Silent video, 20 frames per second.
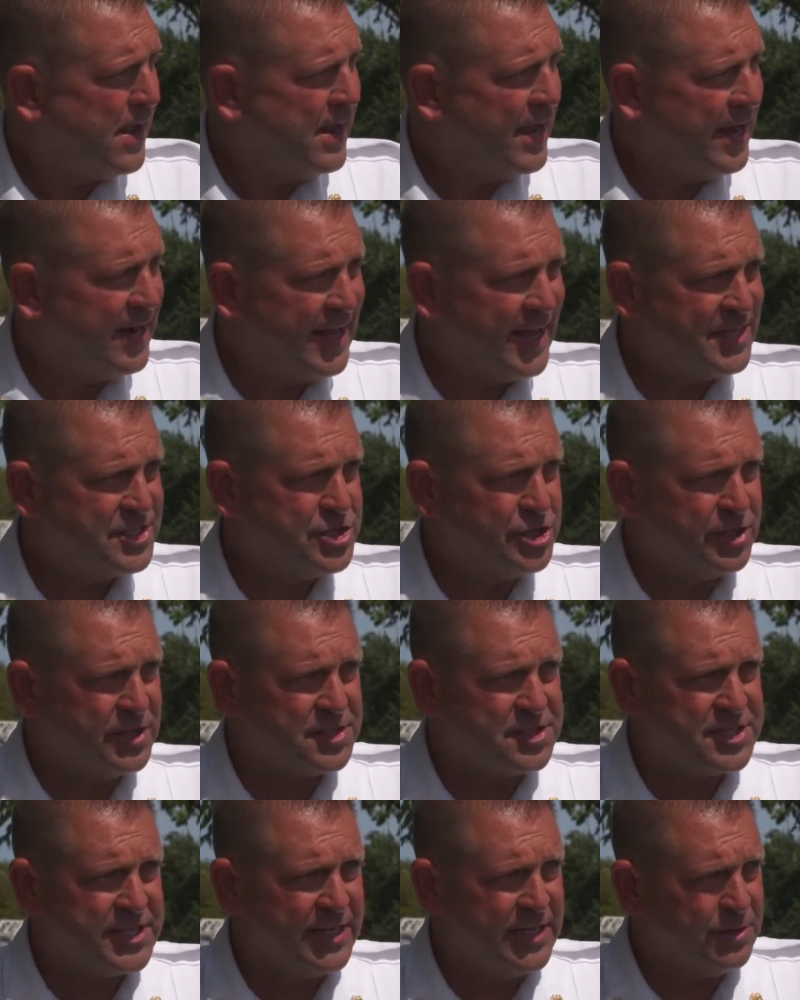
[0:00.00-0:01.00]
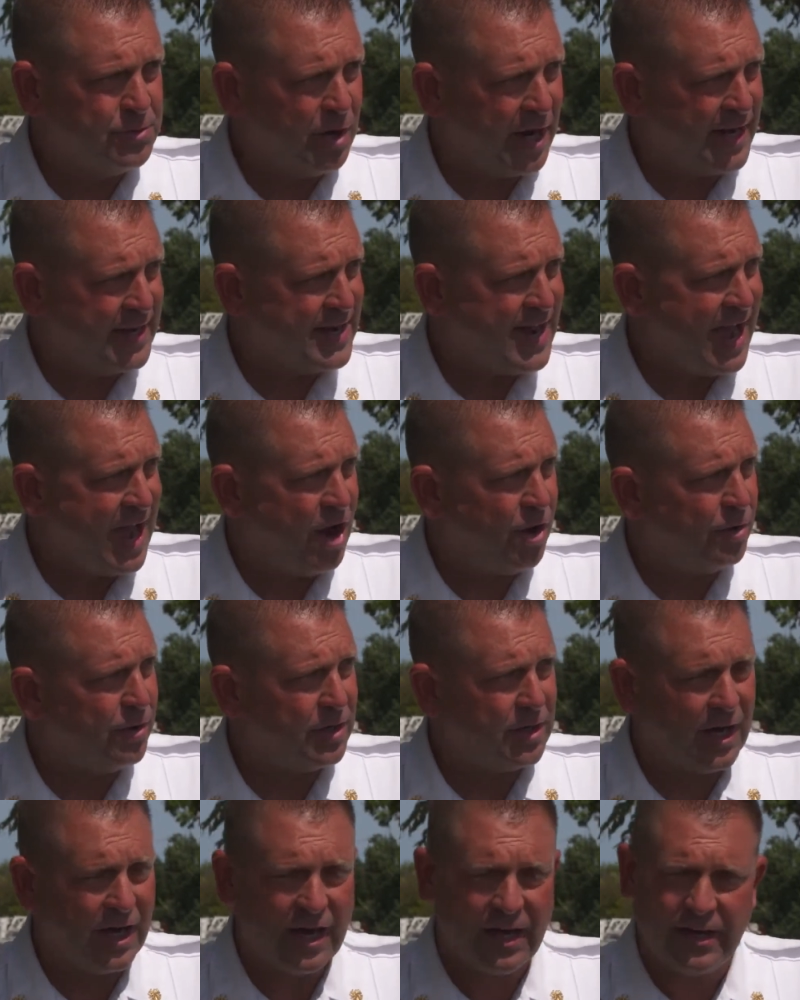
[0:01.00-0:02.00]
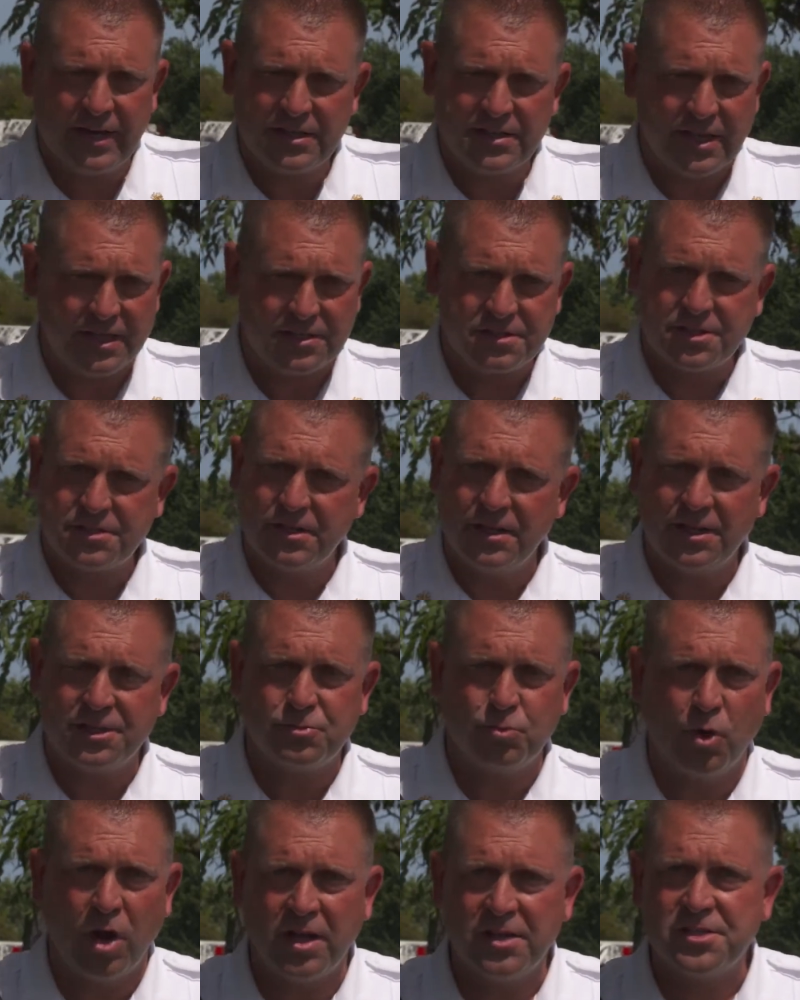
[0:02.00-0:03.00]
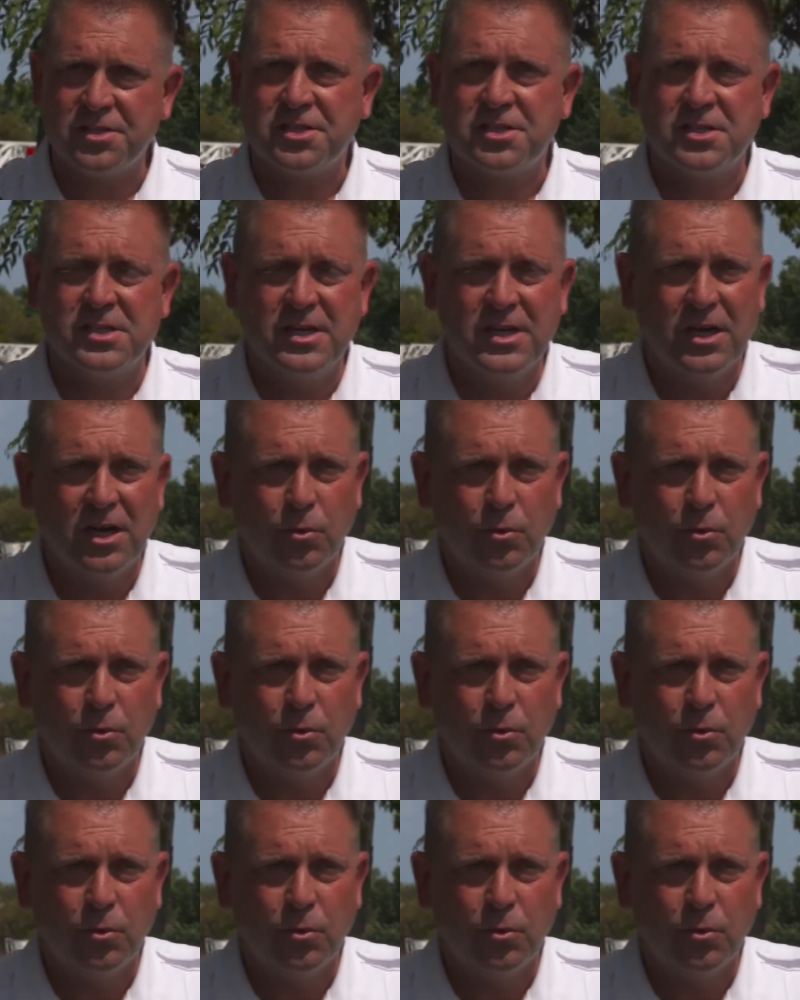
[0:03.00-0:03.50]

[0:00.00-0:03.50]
And as you can see right now, it runs.